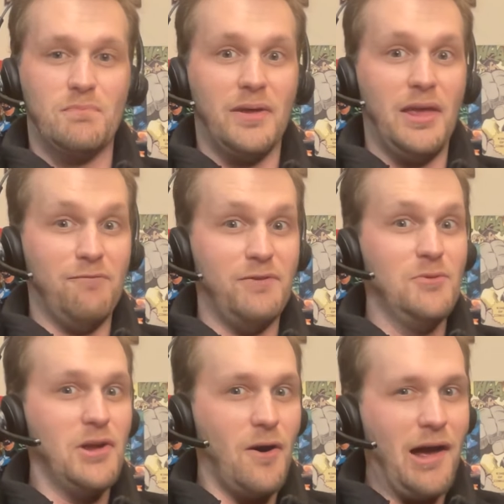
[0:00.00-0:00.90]
if you
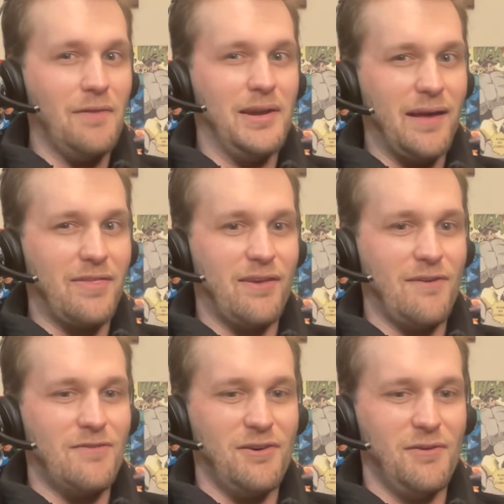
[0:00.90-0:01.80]
know how the next
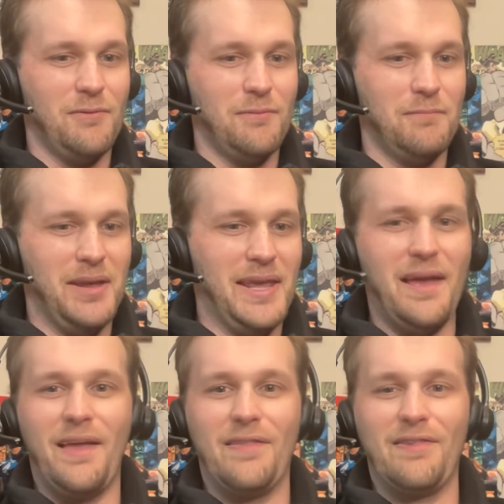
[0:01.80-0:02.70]
issue
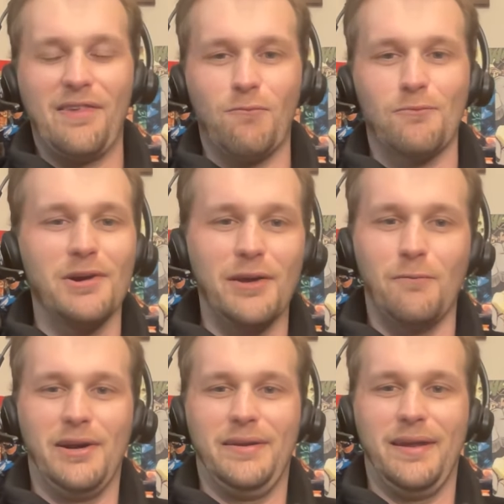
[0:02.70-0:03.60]
begins, is really
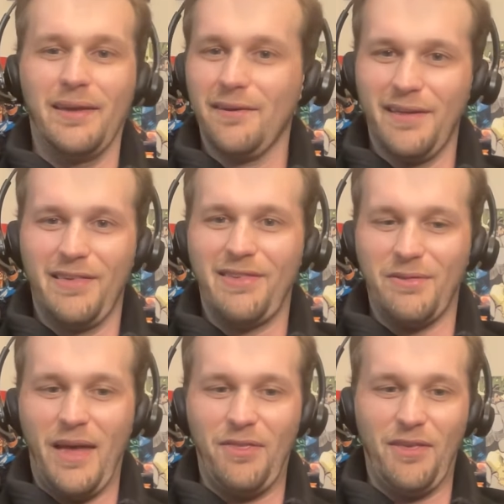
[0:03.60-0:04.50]
ridiculous
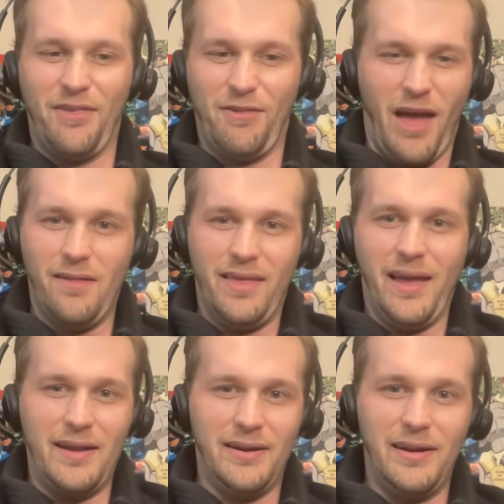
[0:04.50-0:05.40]
that this is how
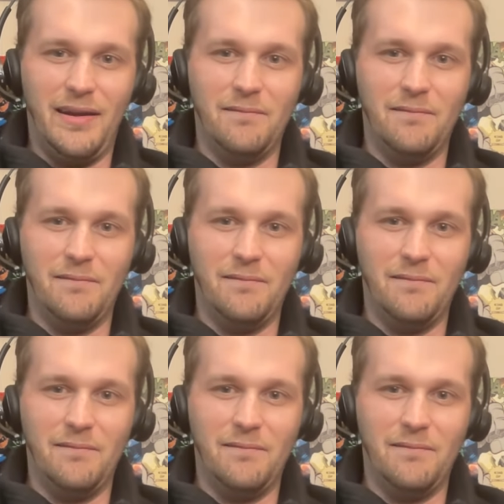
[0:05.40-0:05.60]
they ended it.